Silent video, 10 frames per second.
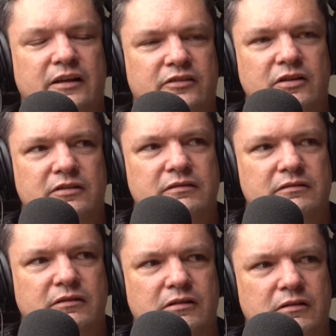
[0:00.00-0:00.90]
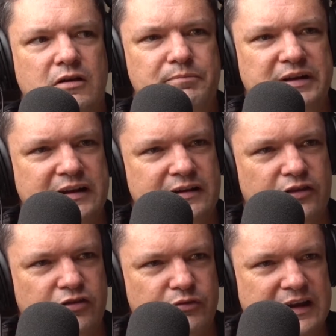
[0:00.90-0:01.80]
it's not completely
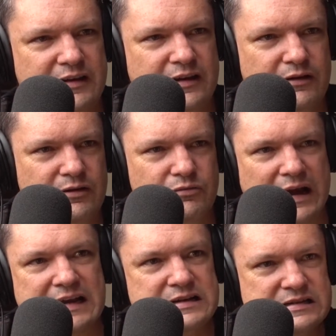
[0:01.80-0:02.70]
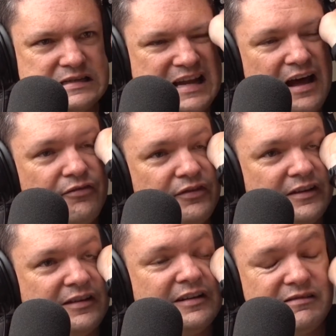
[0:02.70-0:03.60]
3D rendered stuff.
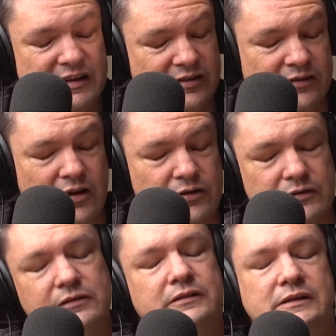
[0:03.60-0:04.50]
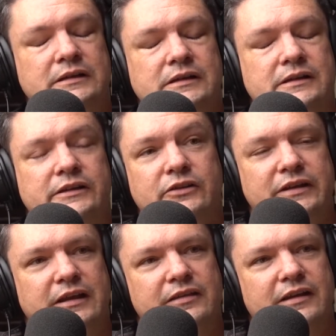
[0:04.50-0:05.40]
It's its own
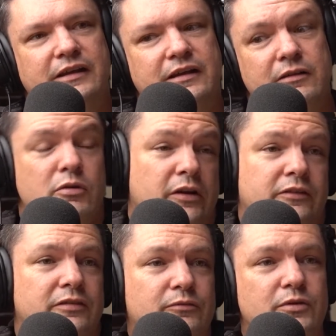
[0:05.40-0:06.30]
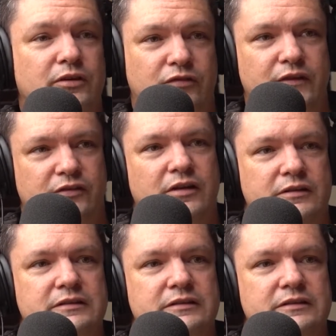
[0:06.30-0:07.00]
unique thing, and it works. It works for the show.